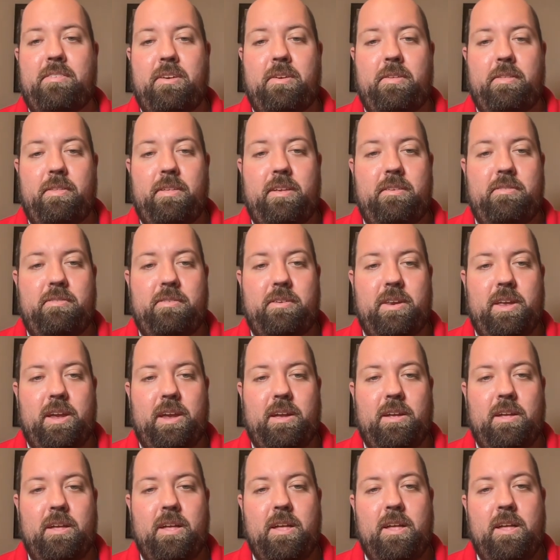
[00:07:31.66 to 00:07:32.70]
helicity.
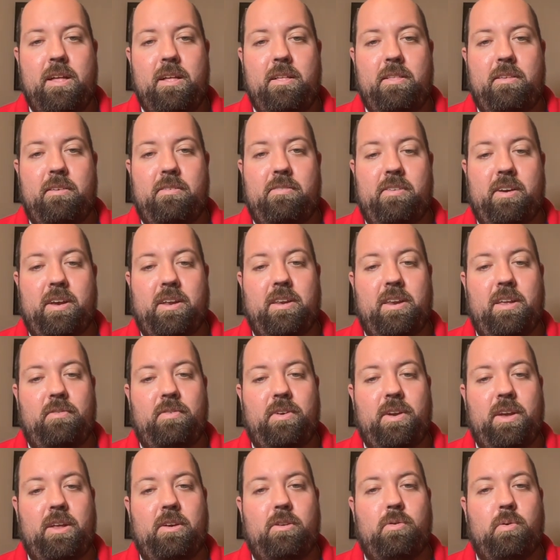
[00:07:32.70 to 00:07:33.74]
The
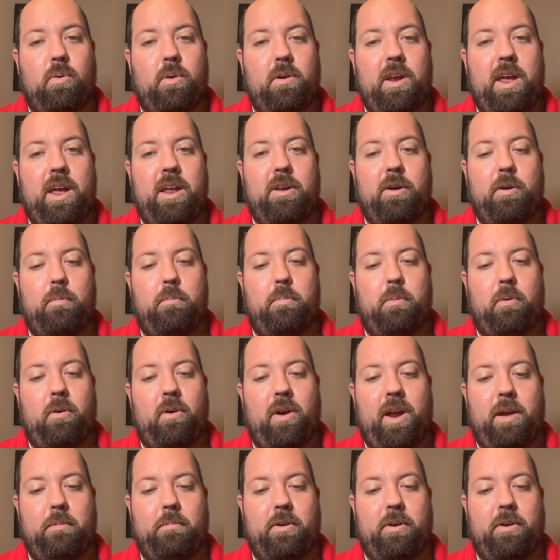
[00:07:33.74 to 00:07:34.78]
significant tornado
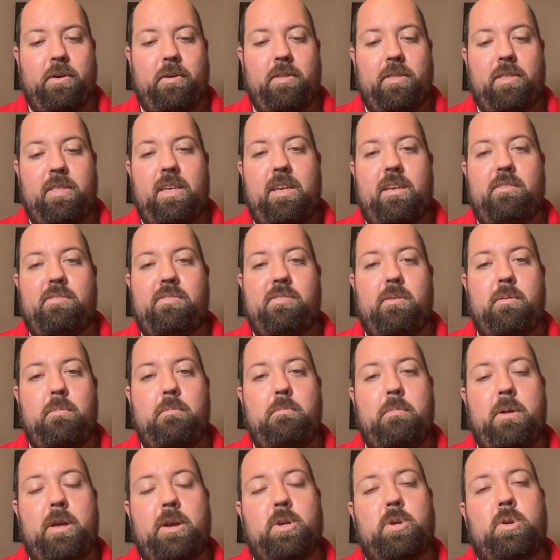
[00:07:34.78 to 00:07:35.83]
parameter. This
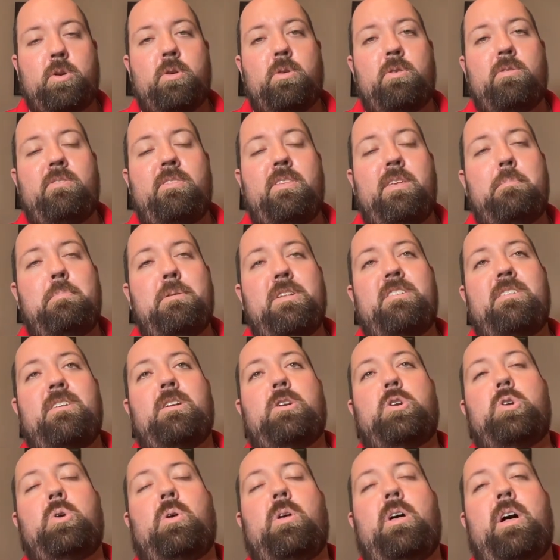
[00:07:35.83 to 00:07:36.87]
measures the
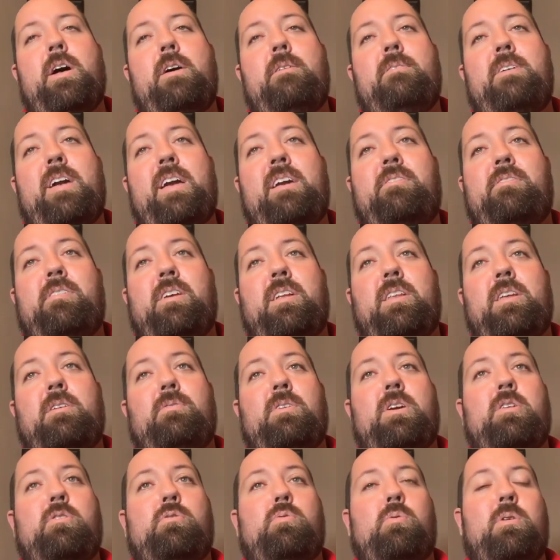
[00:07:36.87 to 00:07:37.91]
potential of a
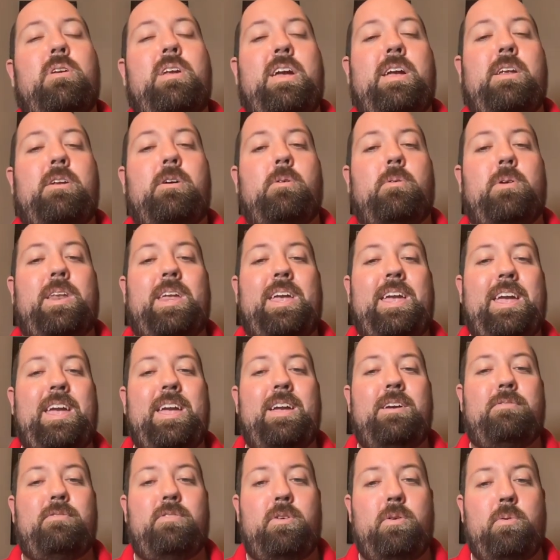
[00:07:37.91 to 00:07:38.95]
significant tornado, an
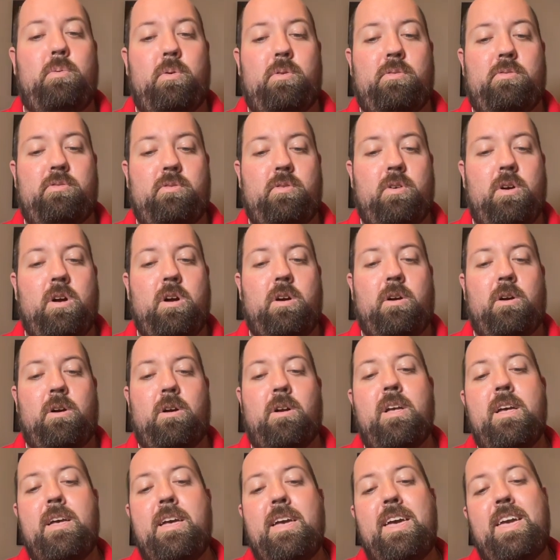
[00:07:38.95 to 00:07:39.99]
EF2 or stronger.
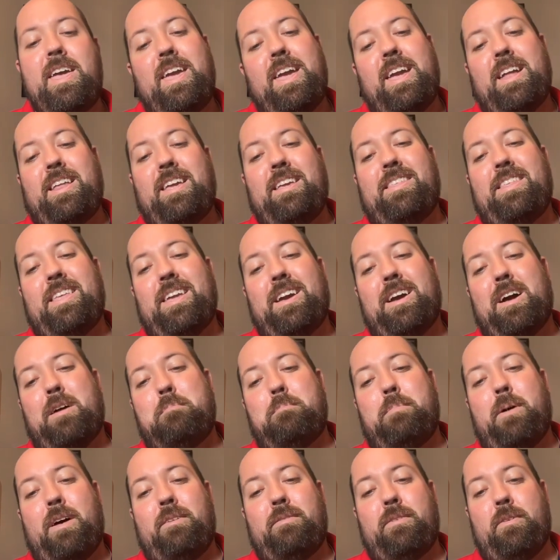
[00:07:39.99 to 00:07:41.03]
Anything
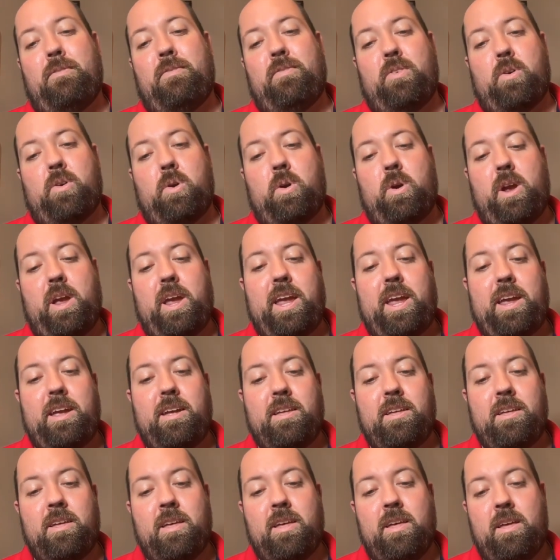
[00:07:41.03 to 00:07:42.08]
above a 3,
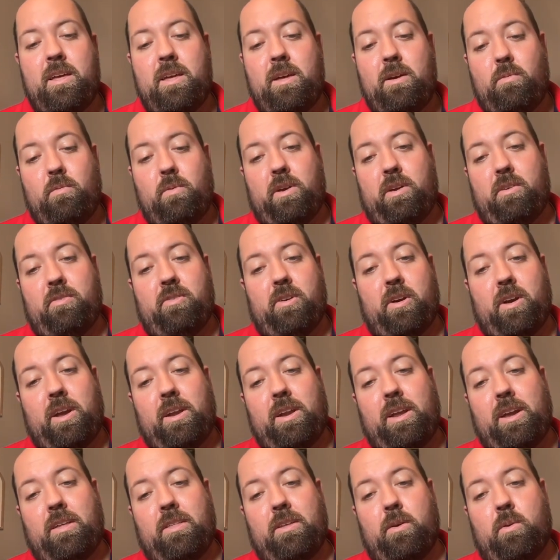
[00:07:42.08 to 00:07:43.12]
when you start
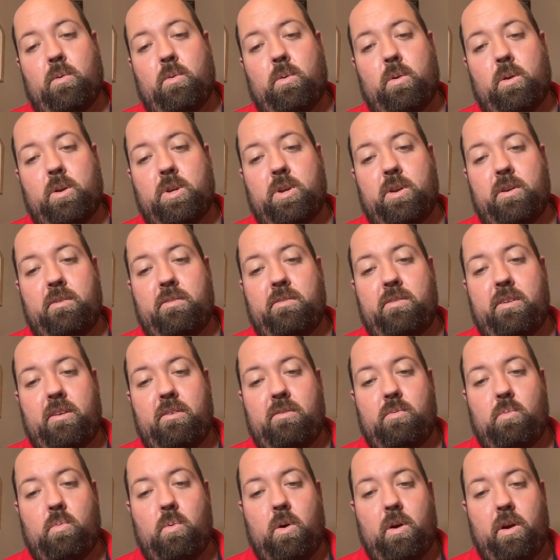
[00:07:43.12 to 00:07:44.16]
getting in the oranges, is
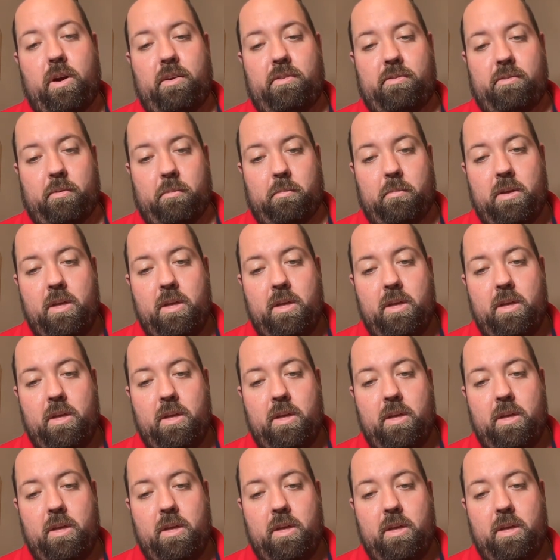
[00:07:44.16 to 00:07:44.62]
worrisome.